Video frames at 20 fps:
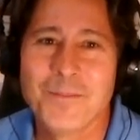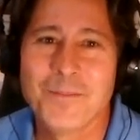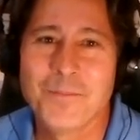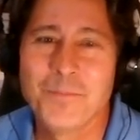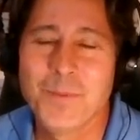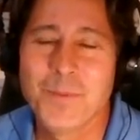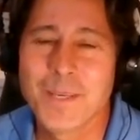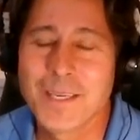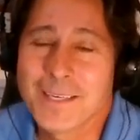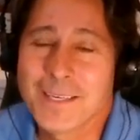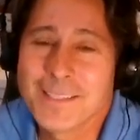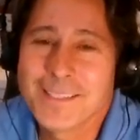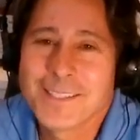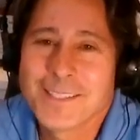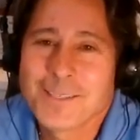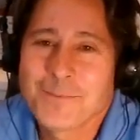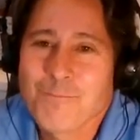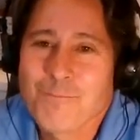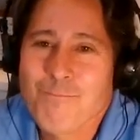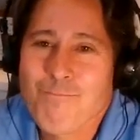
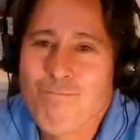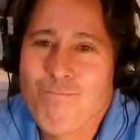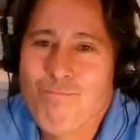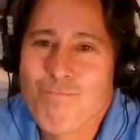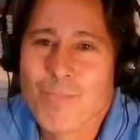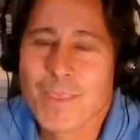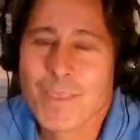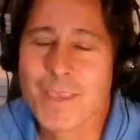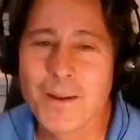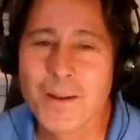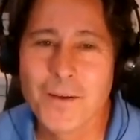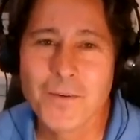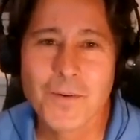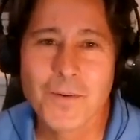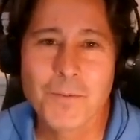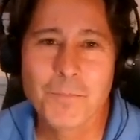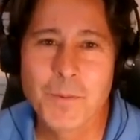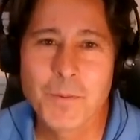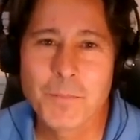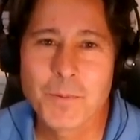because
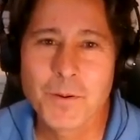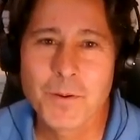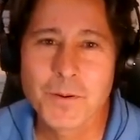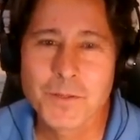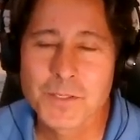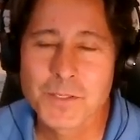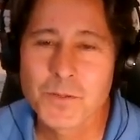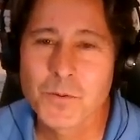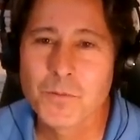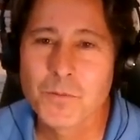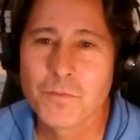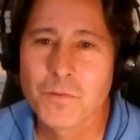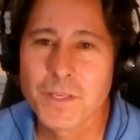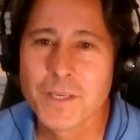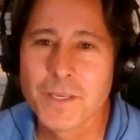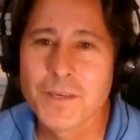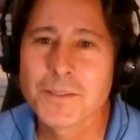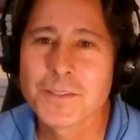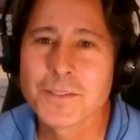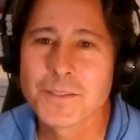people go to school for
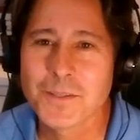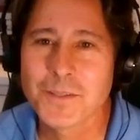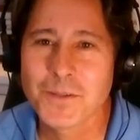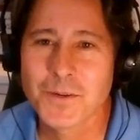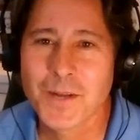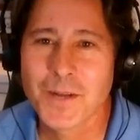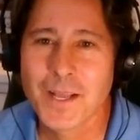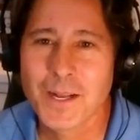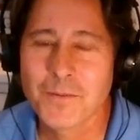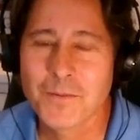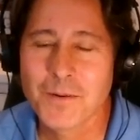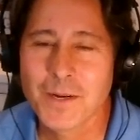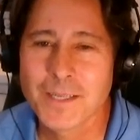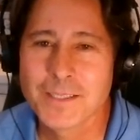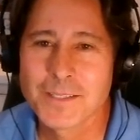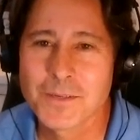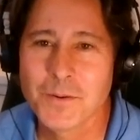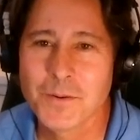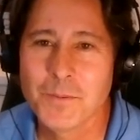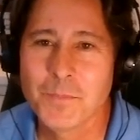years to learn how to write
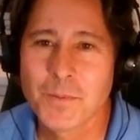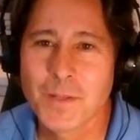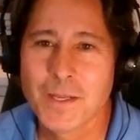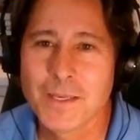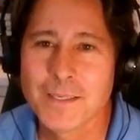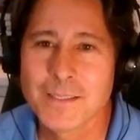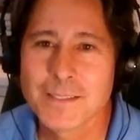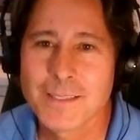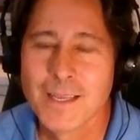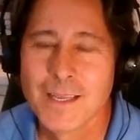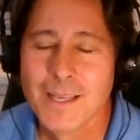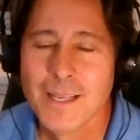screenplays.